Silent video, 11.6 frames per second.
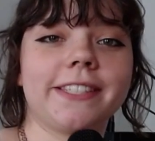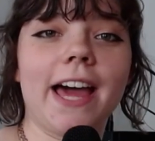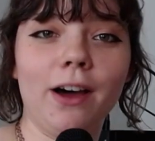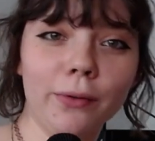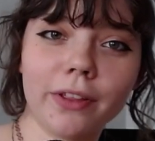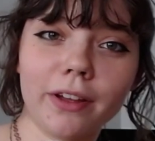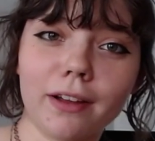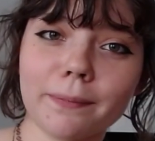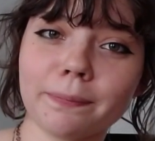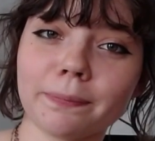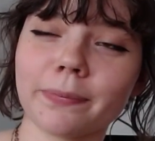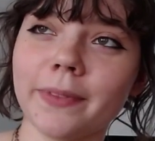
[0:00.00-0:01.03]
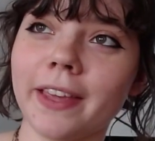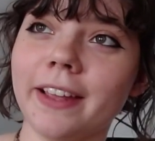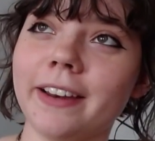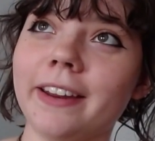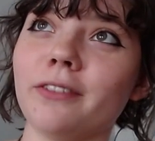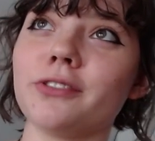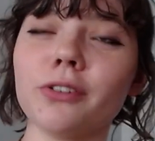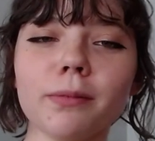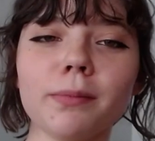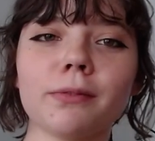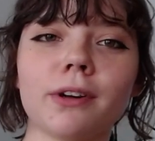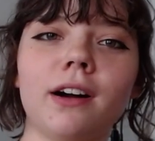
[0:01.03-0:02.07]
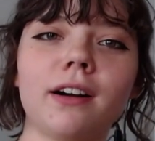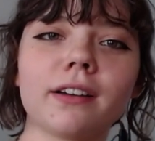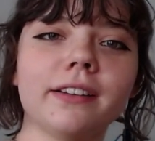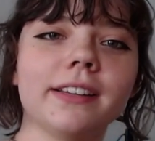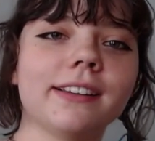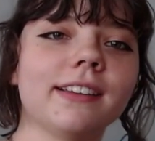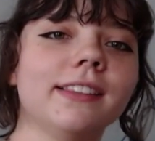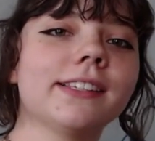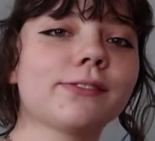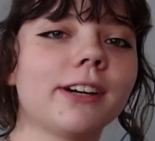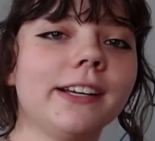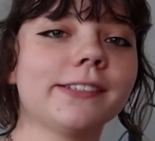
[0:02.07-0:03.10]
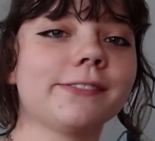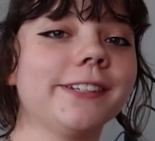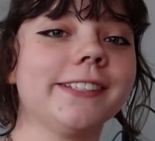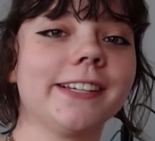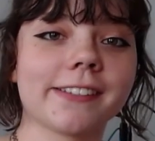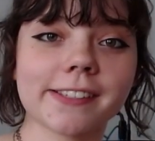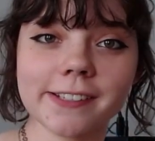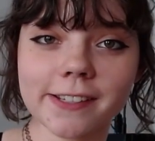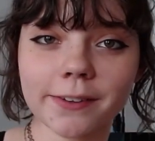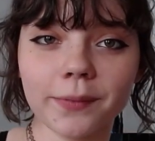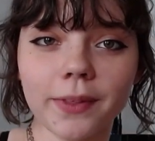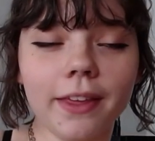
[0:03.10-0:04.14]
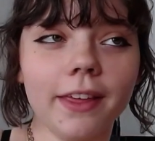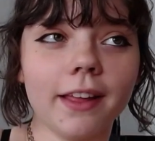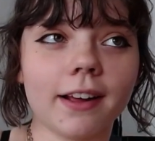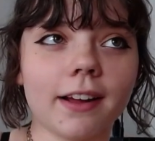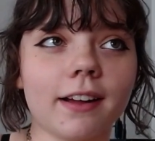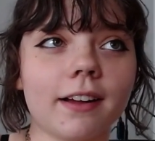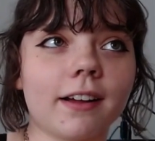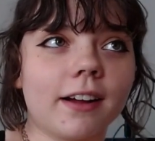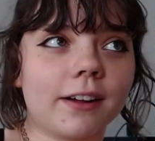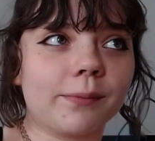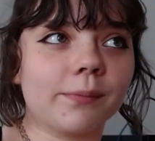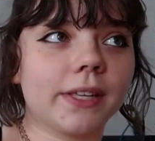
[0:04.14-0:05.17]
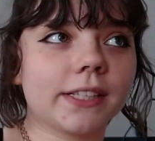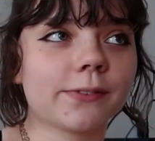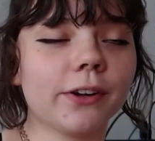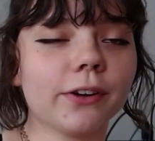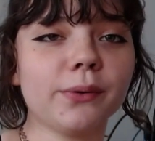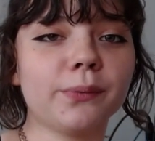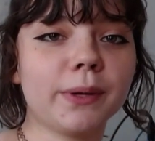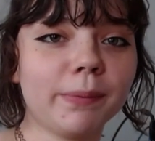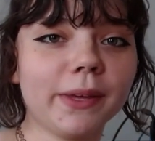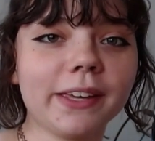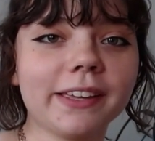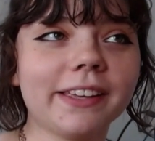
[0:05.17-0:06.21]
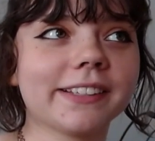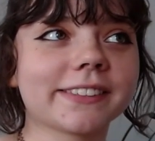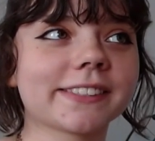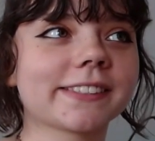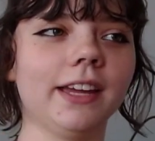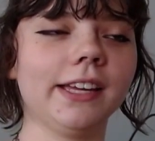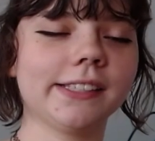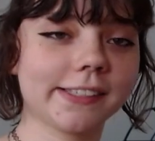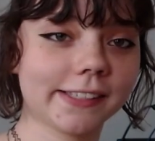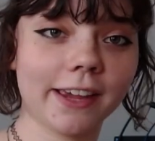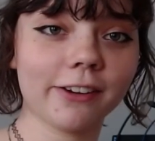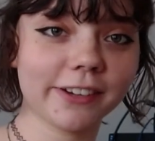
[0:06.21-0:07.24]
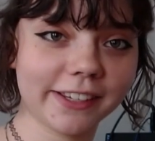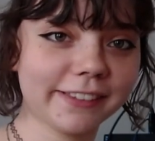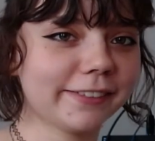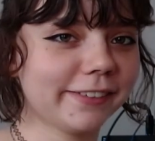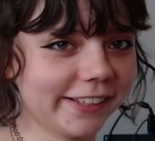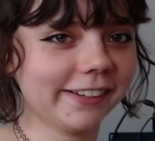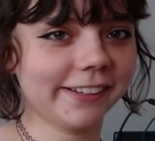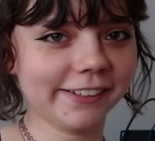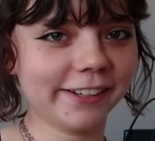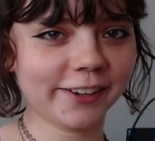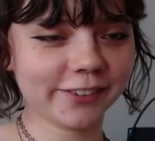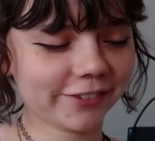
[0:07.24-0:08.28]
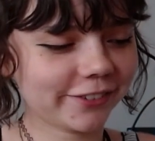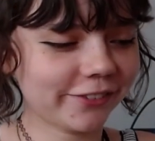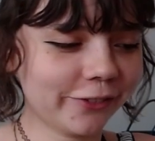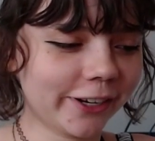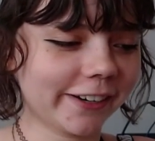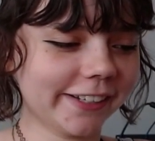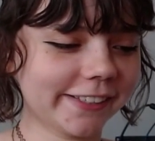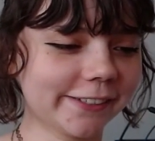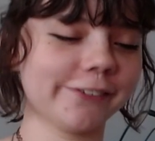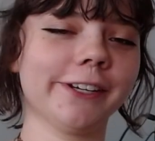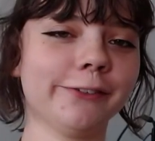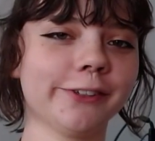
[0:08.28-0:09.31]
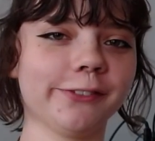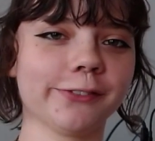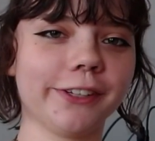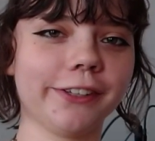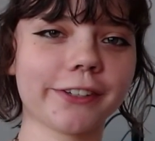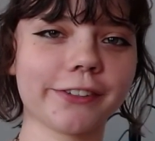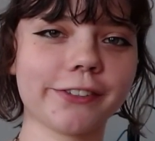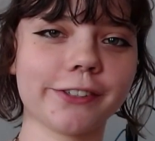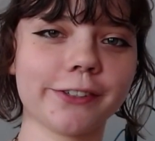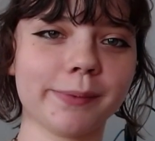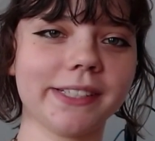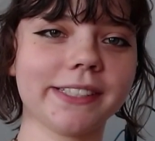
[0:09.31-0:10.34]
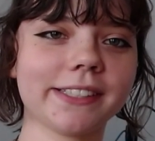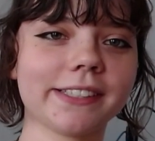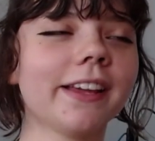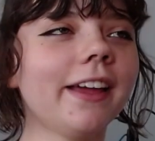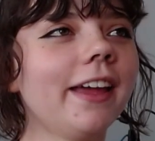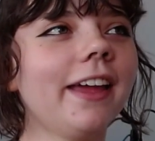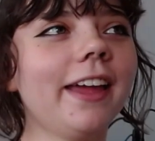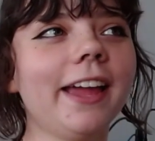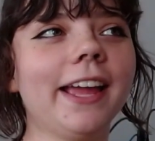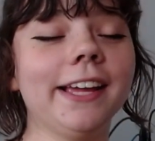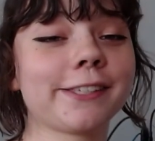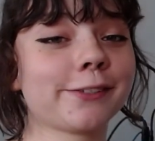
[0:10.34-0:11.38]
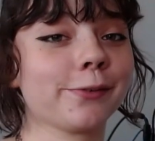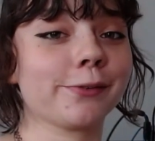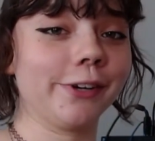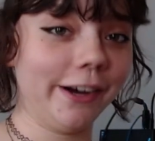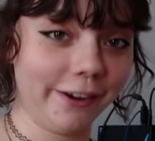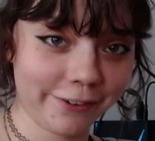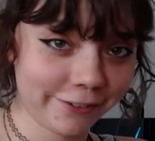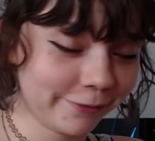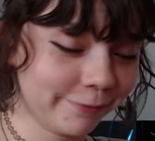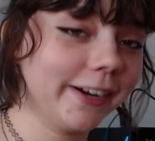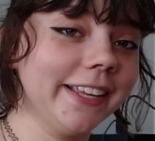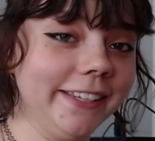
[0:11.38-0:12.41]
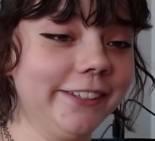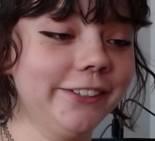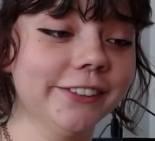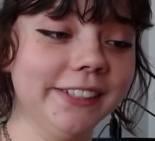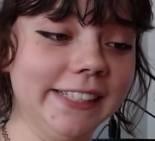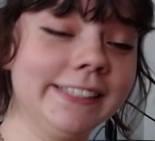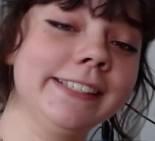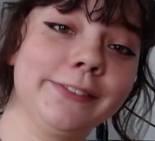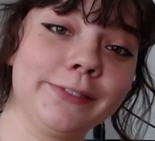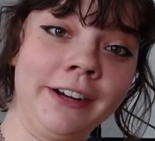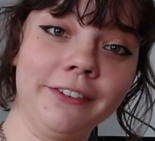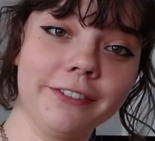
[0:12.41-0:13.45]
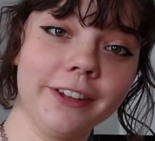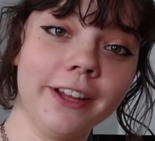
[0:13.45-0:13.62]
Outlaw. Now, don't get me wrong, this ride is fantastic. It's very whippy. It's scary enough where it's a great wooden roller coaster, but it's rough. My goodness, it's rough.